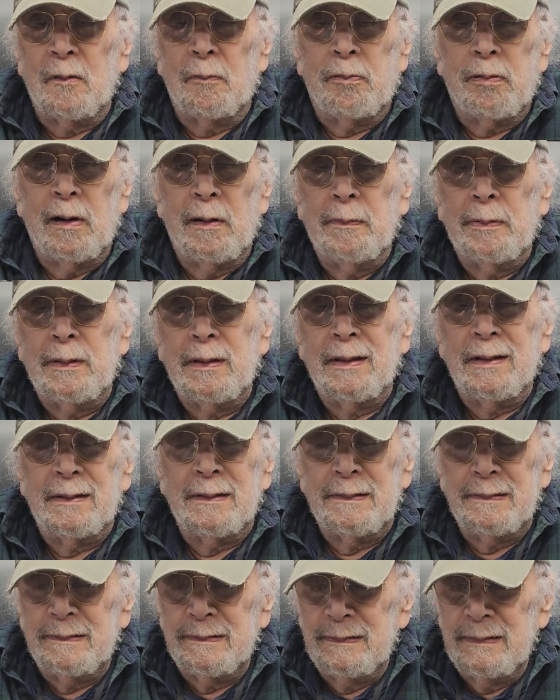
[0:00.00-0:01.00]
probably
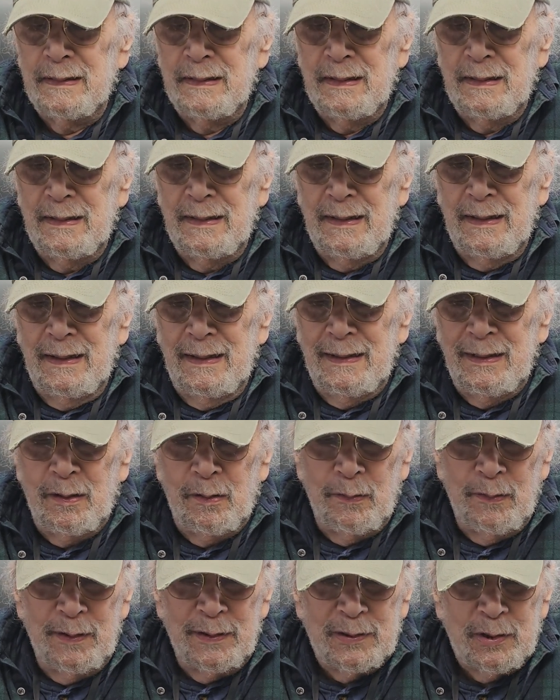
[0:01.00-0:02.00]

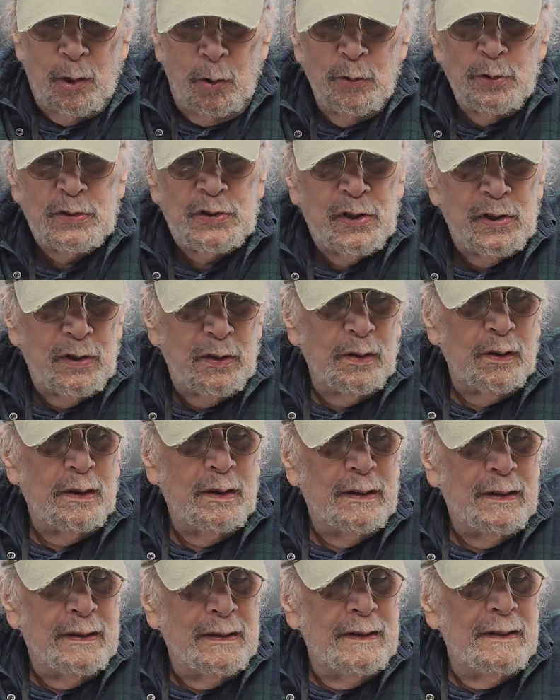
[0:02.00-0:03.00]
there's wholesale,